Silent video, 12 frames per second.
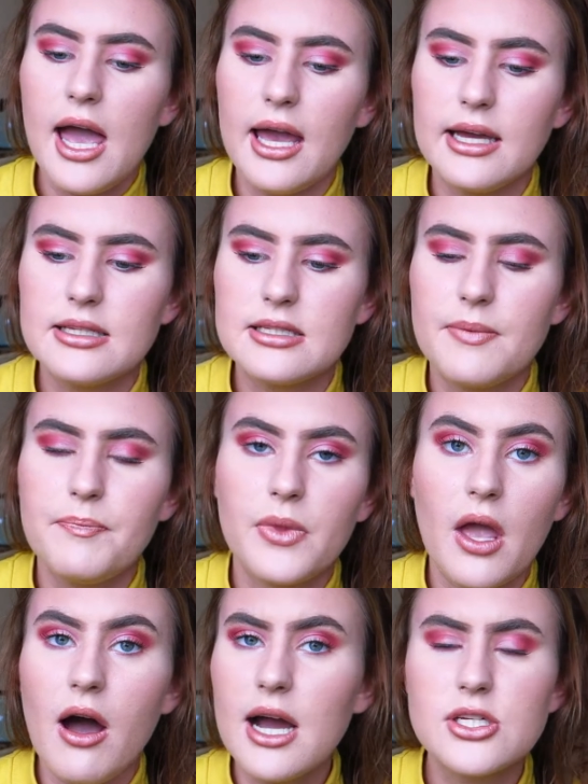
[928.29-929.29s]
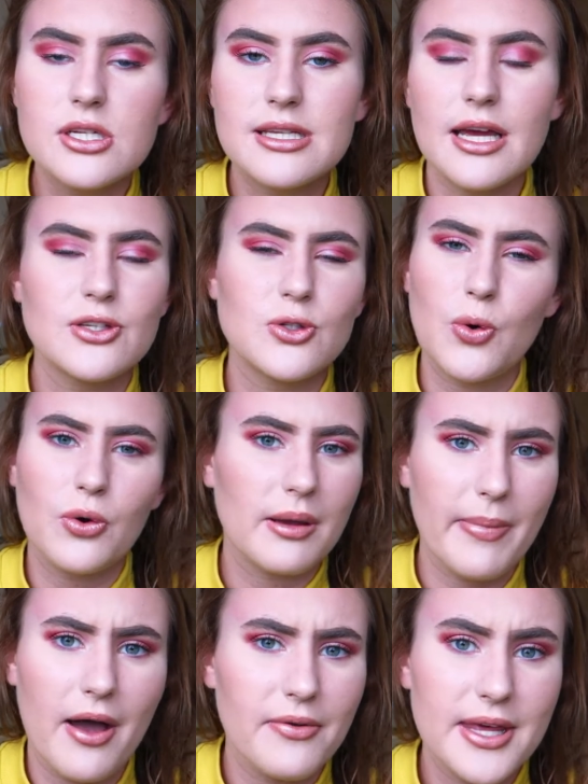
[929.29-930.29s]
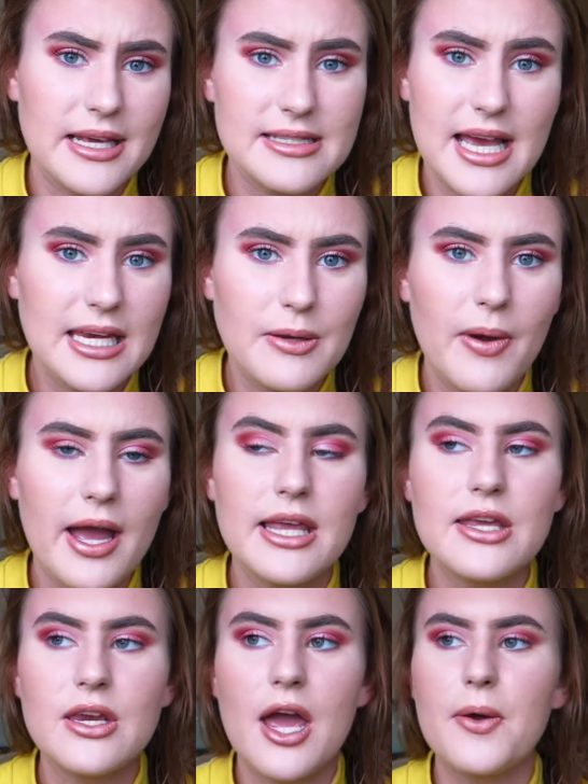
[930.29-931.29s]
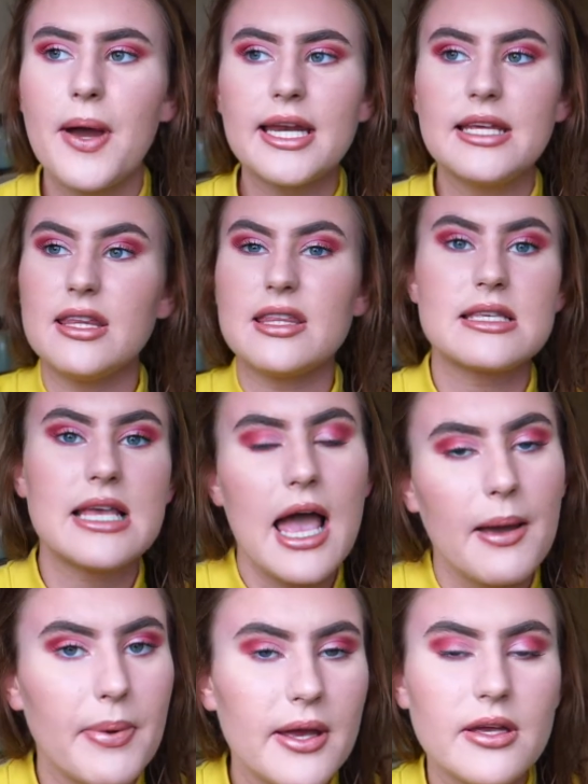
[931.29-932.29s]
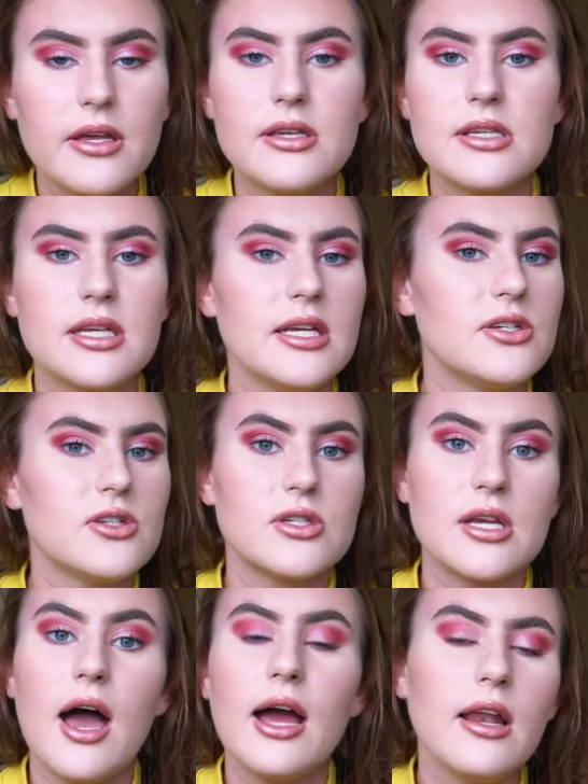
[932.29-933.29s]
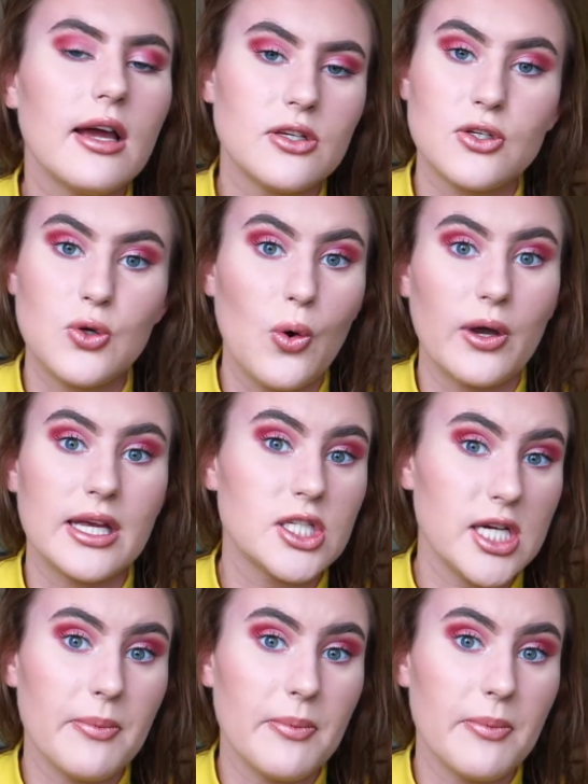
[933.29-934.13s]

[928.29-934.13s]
And I just like to talk about things anyway, you know, anything that's happened. It's just, I like to talk in